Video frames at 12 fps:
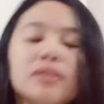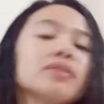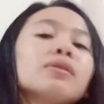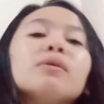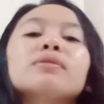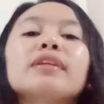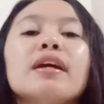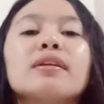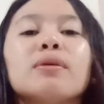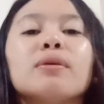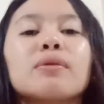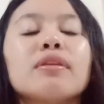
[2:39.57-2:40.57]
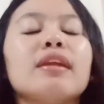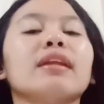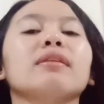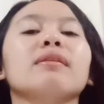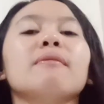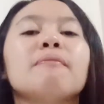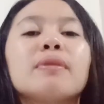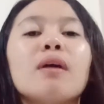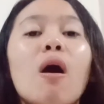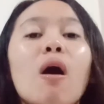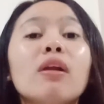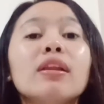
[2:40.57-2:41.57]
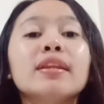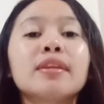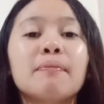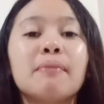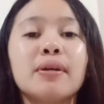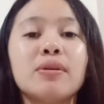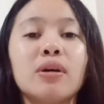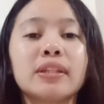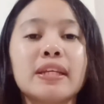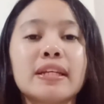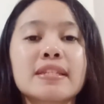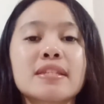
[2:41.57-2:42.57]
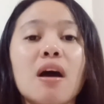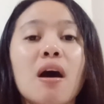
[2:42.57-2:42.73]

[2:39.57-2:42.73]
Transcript: So take note that all antibiotics